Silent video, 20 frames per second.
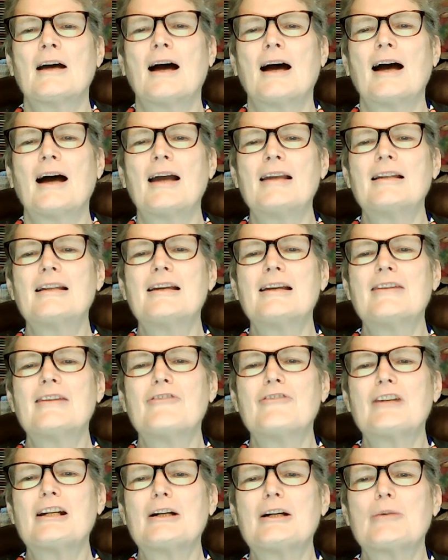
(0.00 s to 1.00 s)
I live
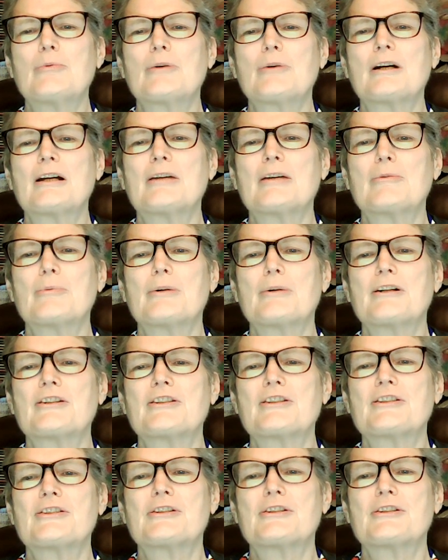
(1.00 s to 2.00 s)
in a world where
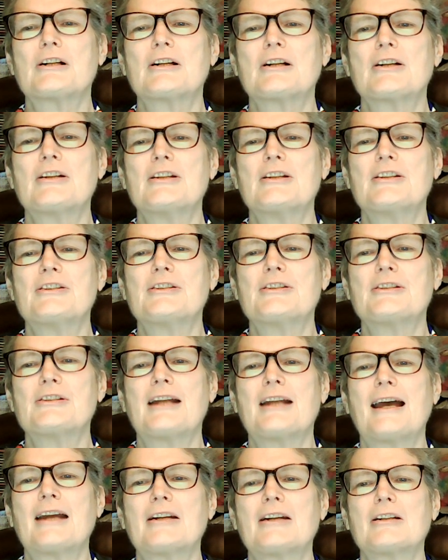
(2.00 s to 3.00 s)
stories
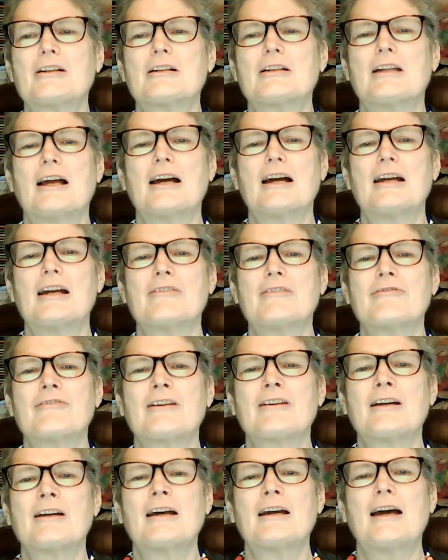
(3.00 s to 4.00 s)
take on life
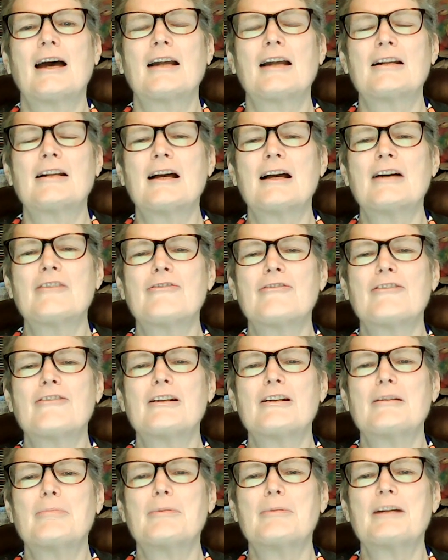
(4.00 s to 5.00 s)
and
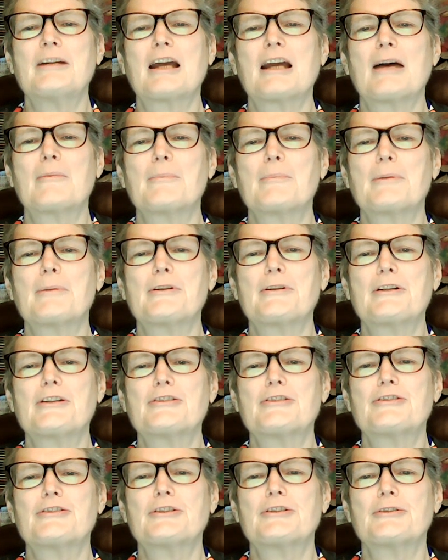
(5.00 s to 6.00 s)
often become
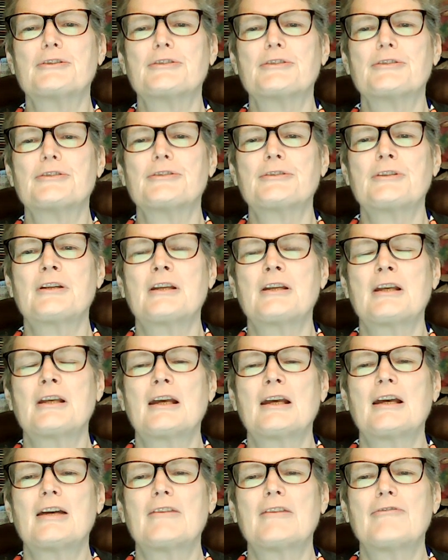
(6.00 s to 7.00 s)
puzzles.
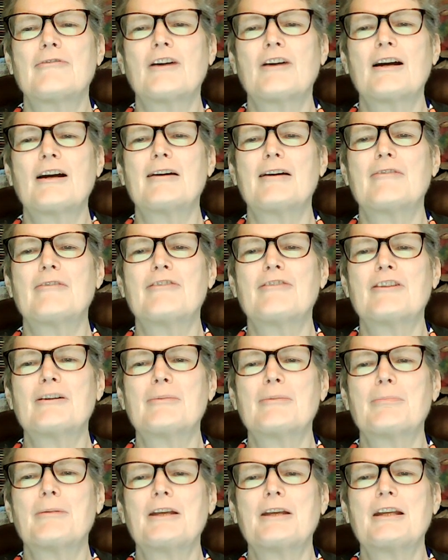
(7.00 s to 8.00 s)
For the
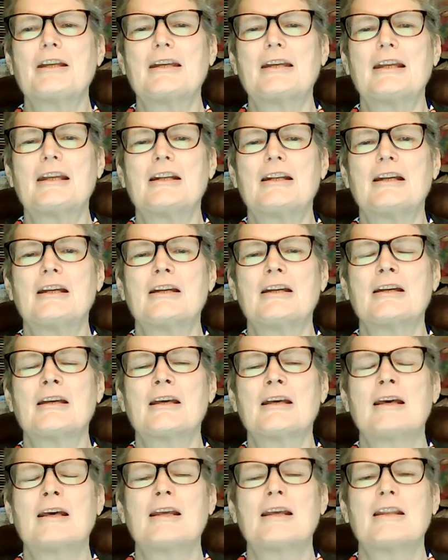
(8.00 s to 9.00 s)
very beginning,
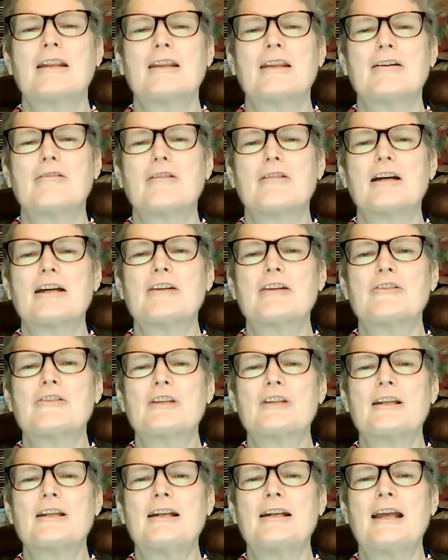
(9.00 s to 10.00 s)
there is
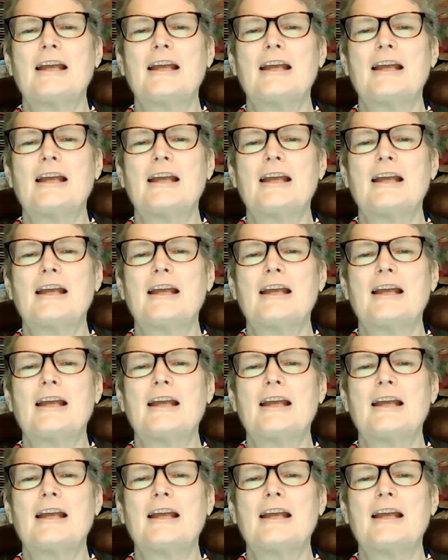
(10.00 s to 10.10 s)
an